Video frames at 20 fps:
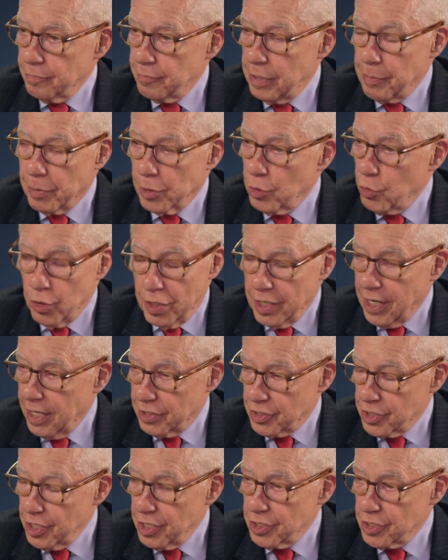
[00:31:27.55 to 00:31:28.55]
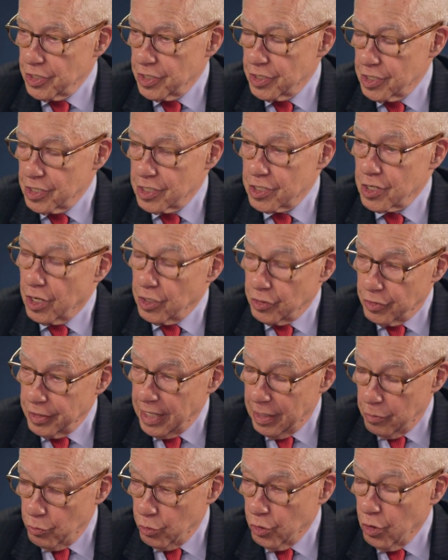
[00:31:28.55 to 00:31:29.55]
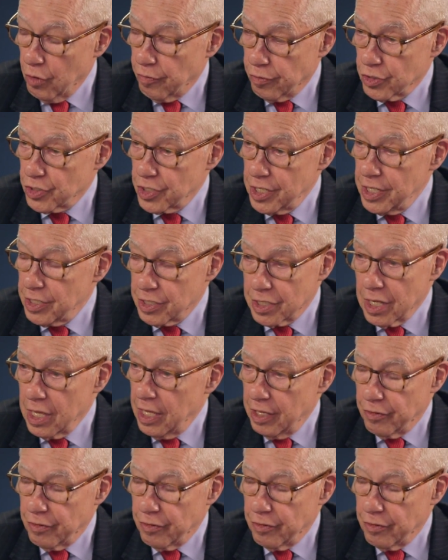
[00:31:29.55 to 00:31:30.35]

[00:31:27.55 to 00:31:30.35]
people who were not citizens of this country and were overseas